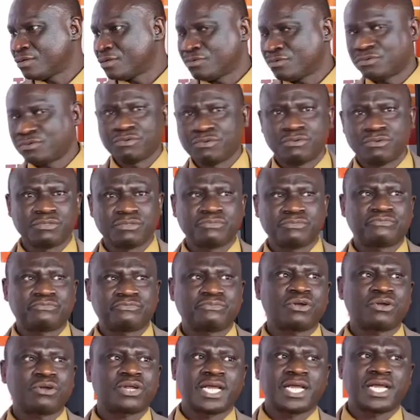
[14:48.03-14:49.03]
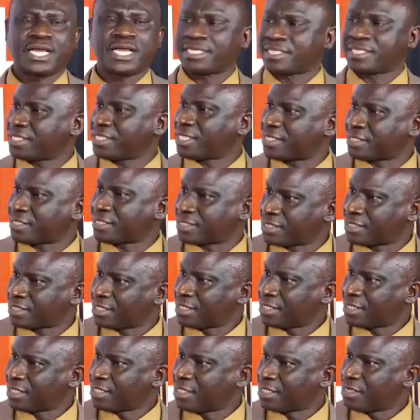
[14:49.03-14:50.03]
to further assess
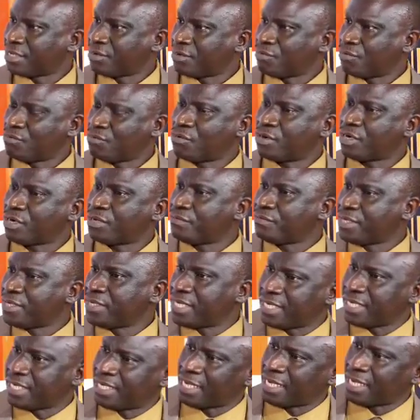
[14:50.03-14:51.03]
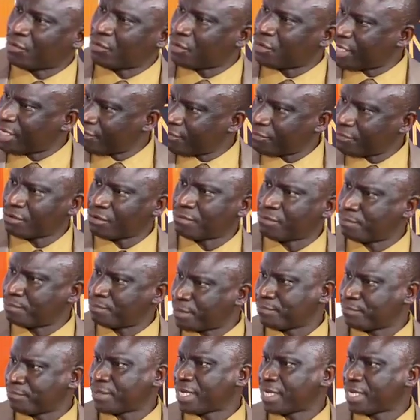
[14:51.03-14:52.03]
what we need, our level of
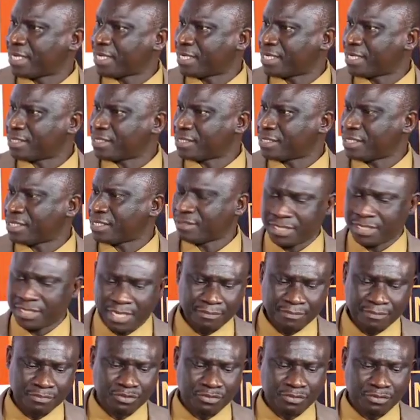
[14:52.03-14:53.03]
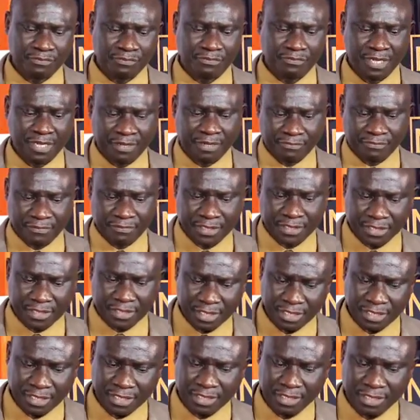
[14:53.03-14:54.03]
preparedness in terms of health
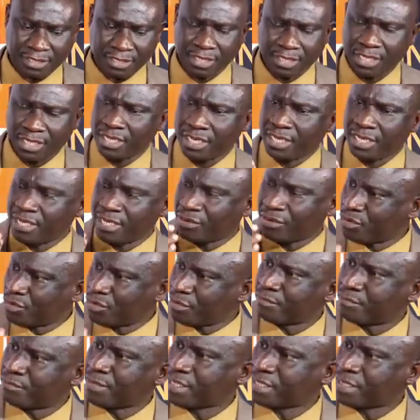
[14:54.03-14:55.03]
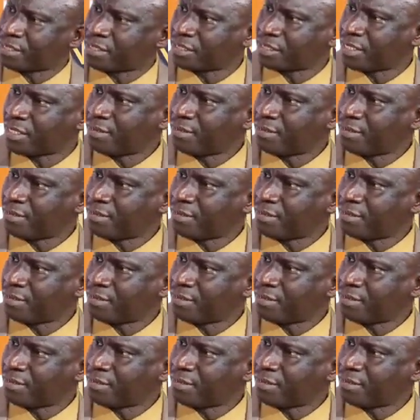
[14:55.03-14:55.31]
facilities, equipment,